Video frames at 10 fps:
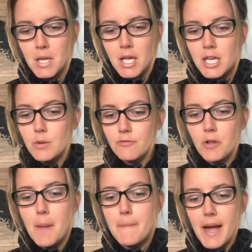He would
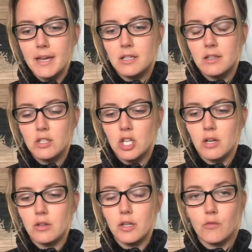fly back into the
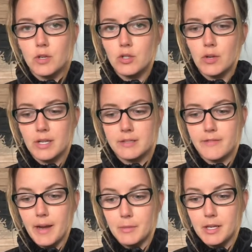jungle and rejoin his
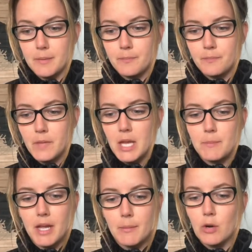family. He'd
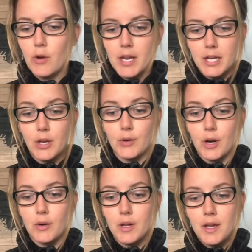become a great
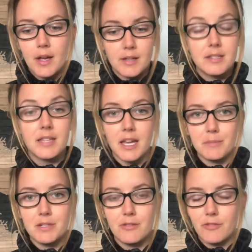hero,
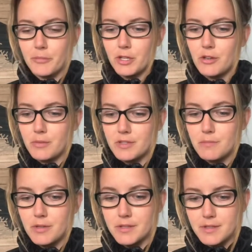escaped from the humans'
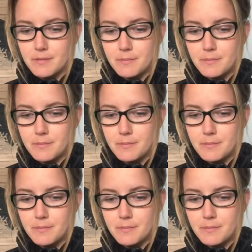prison.